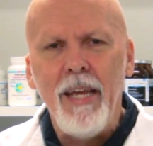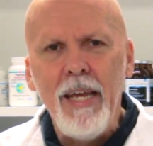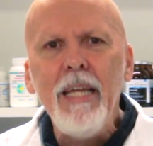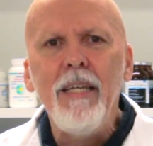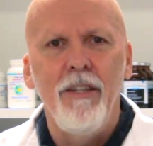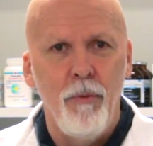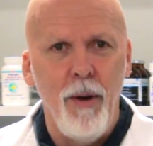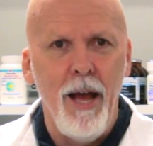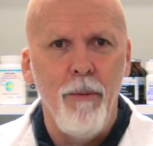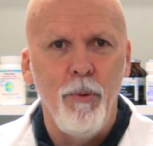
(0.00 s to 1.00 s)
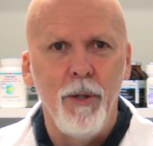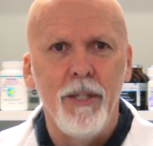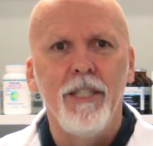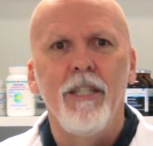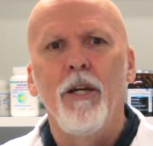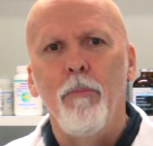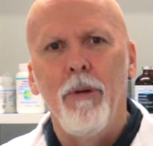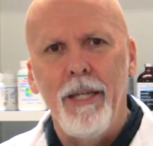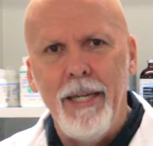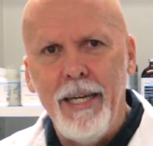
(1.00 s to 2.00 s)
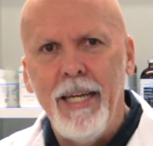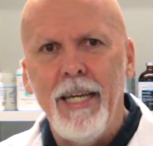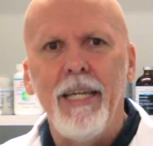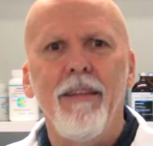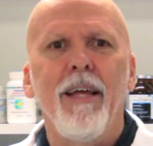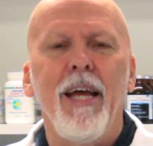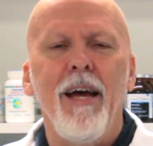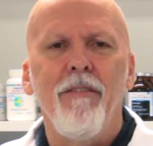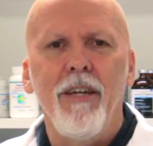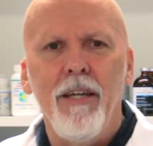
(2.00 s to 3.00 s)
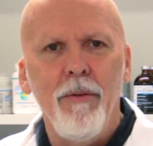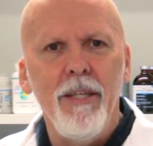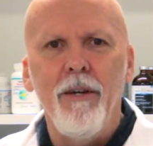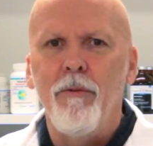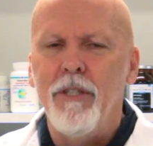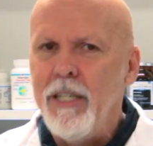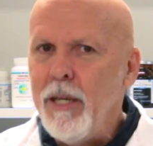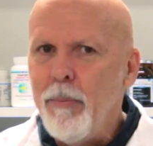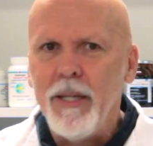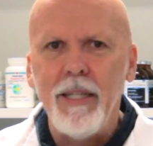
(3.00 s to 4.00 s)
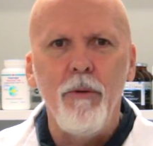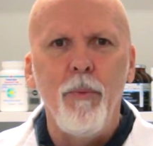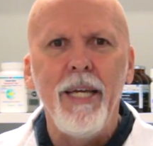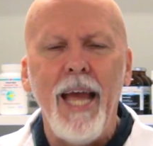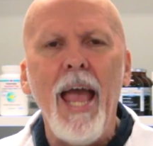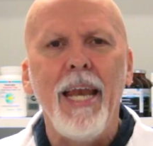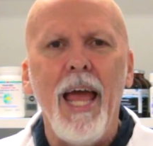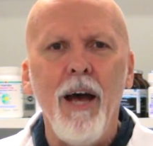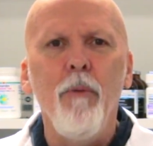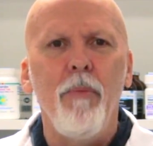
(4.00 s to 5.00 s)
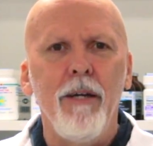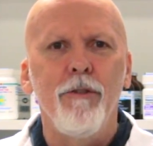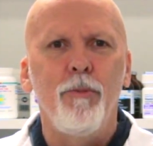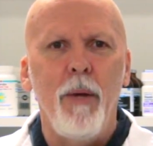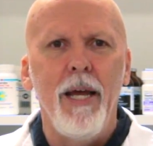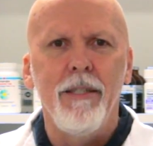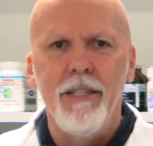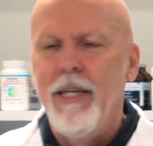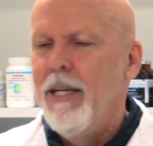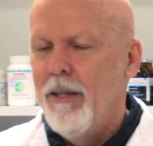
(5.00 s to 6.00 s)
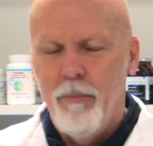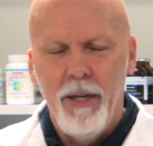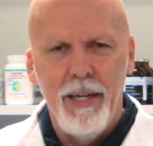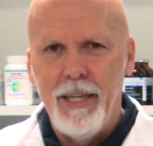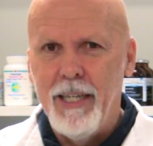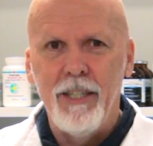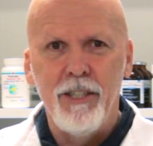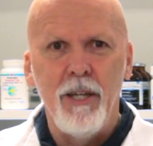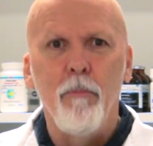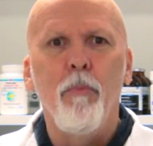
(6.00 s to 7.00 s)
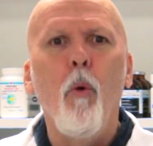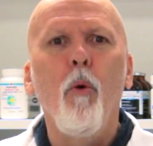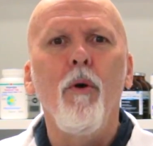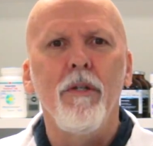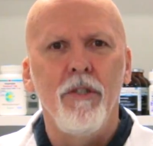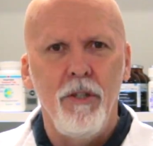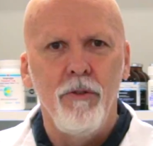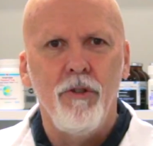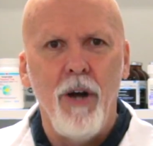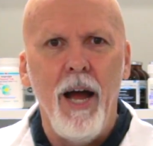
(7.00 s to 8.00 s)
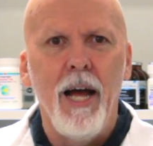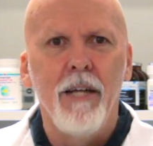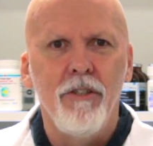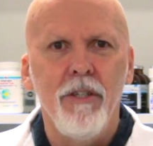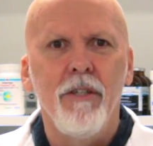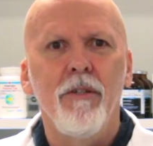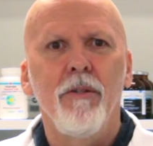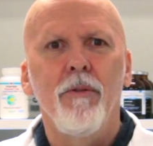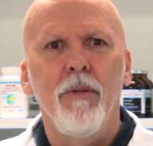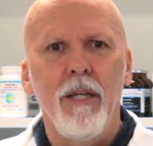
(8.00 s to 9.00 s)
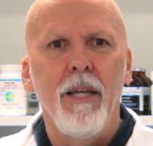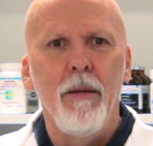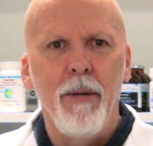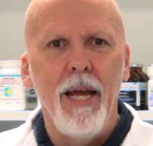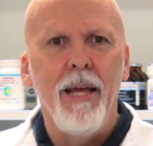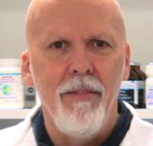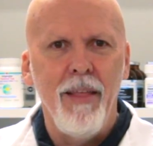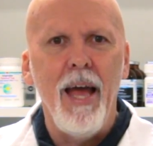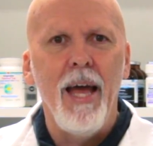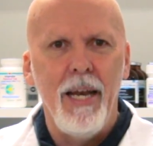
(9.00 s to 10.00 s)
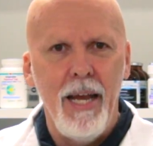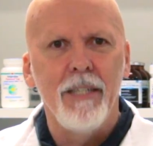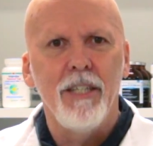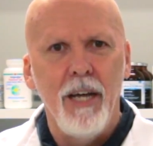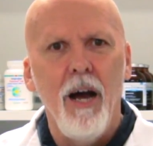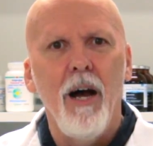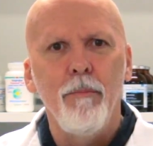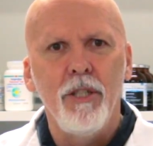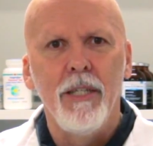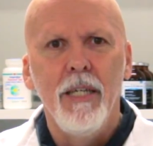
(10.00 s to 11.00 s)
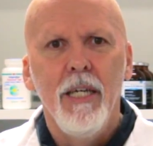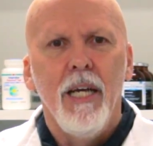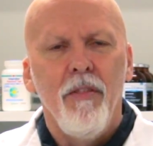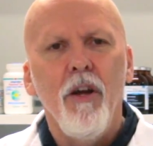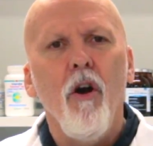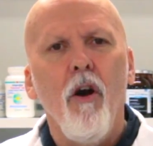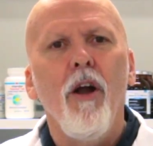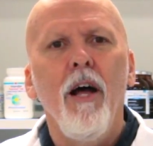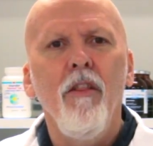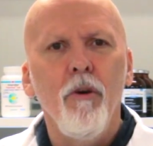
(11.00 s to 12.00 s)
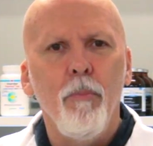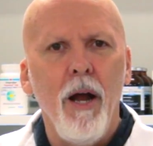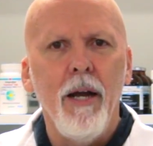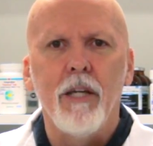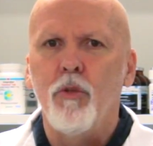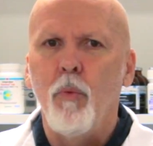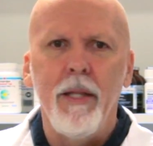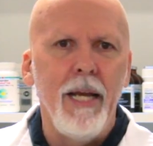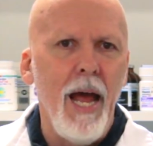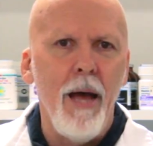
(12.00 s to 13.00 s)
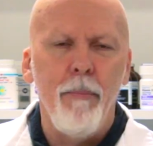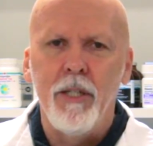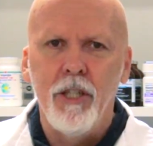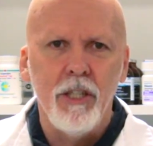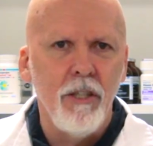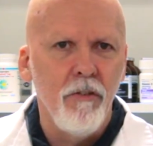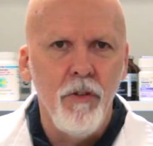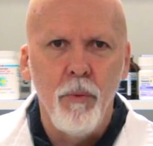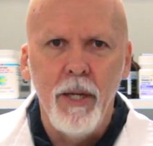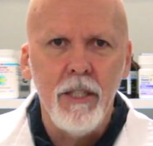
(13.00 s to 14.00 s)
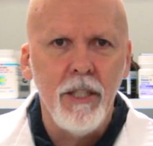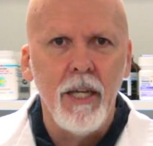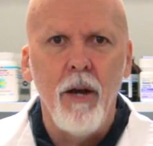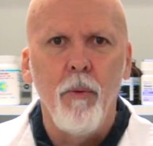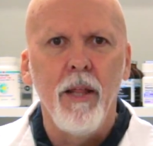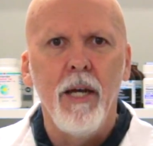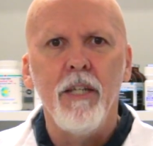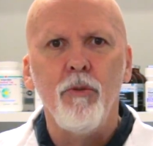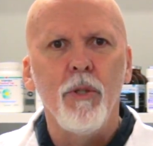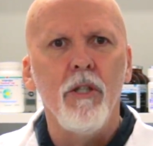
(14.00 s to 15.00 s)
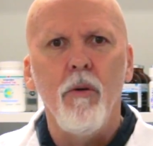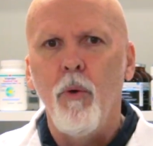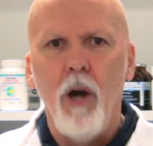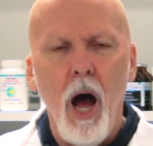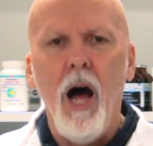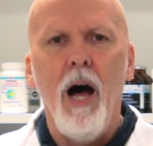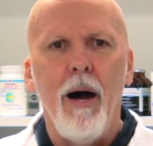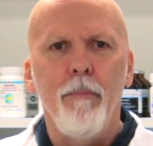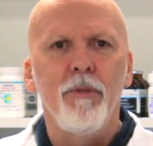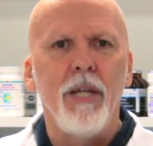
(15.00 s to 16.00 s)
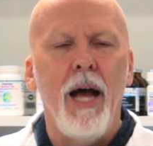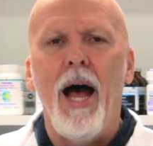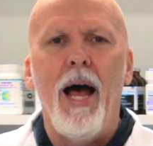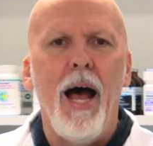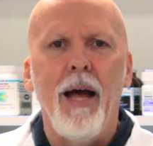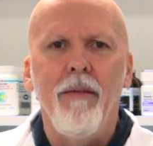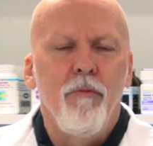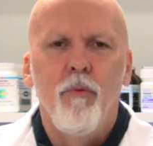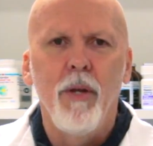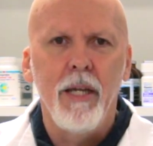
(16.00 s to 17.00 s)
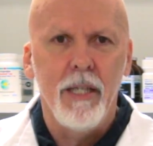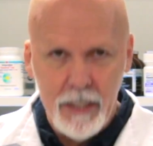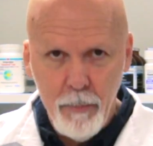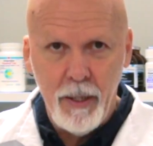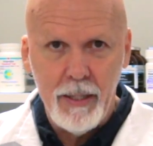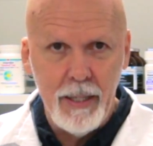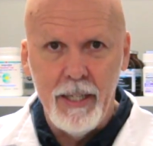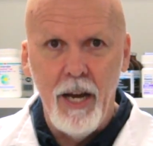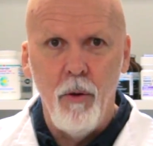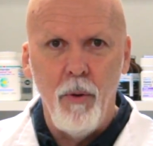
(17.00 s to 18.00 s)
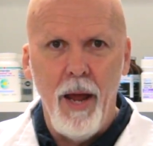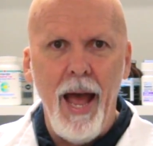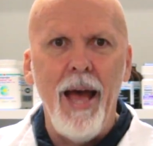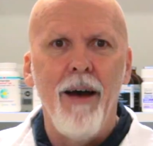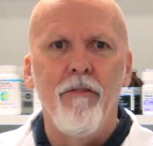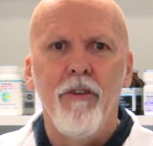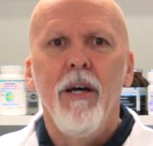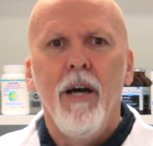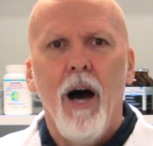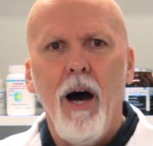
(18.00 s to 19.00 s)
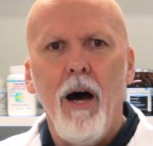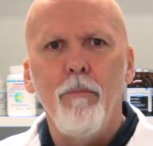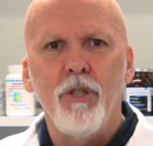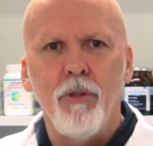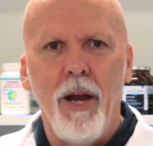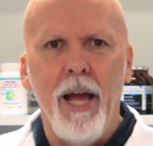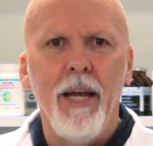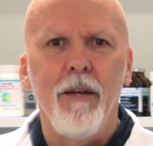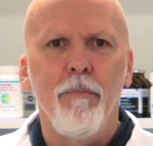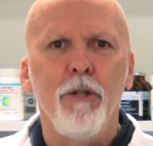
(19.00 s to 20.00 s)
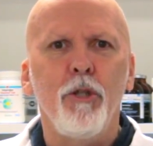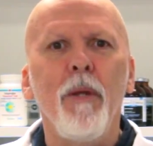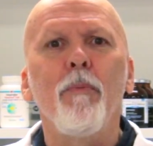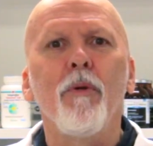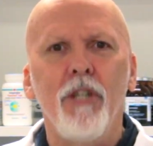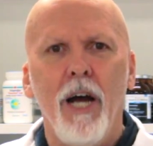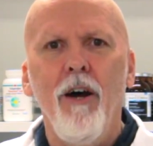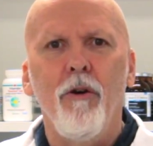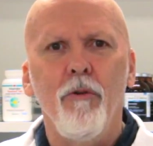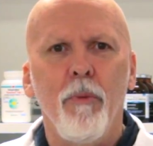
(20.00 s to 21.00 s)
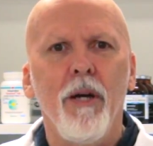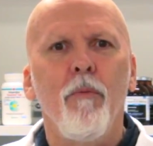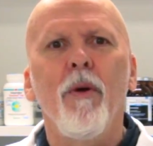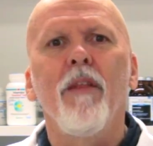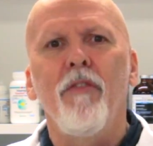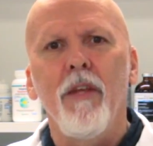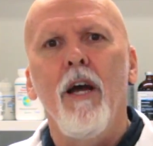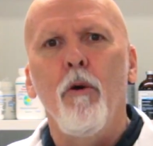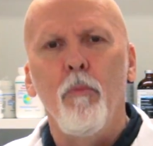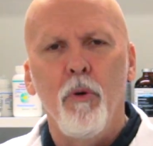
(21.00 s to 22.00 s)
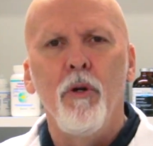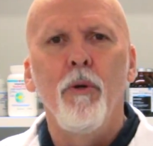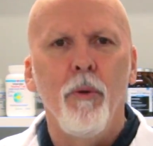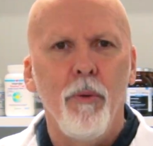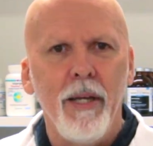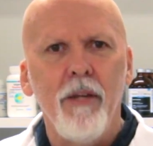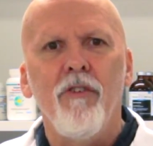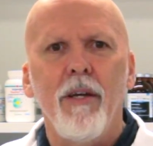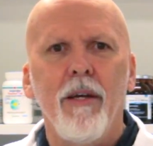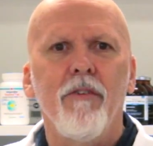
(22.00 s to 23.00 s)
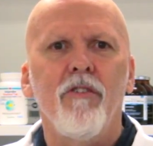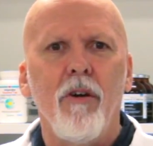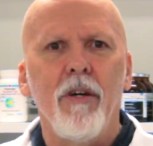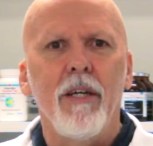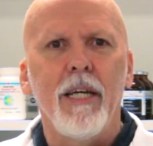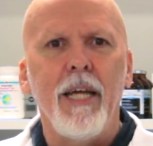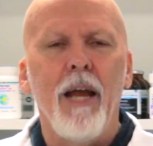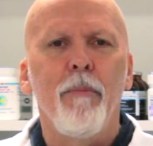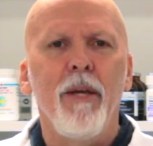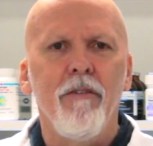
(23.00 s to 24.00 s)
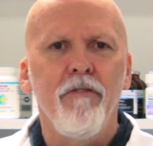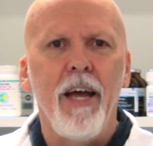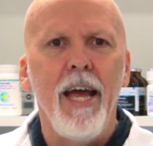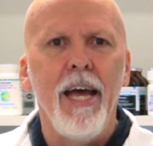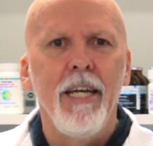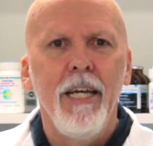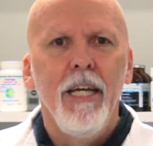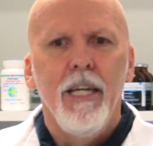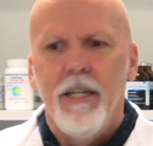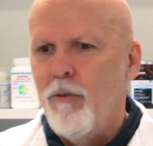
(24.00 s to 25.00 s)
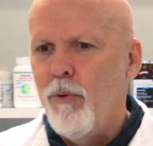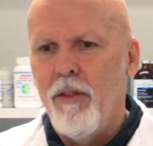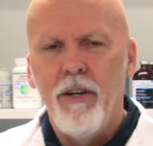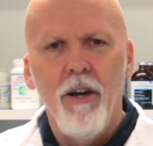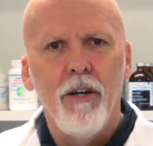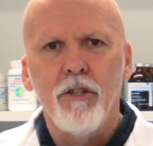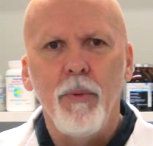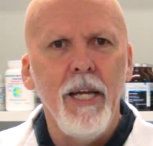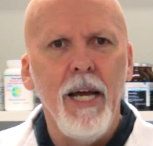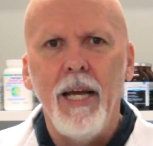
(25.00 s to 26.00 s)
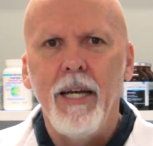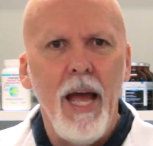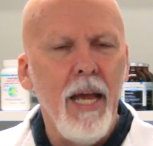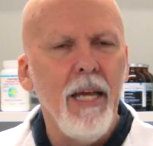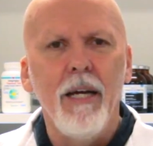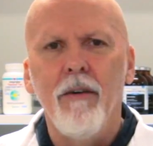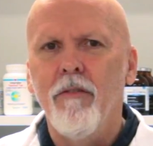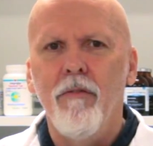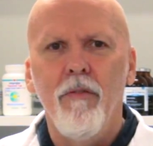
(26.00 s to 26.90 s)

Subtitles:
eaten the rat poison. They're bleeding. They have it. Typically we can help those pets, but it is important to try to eliminate that as an option. There are other products. One that happened just a few weeks ago with us were hops. I really typically don't have hops around, and most people don't, but with the home breweries starting to kind of be a fad, one of the dogs we had ate a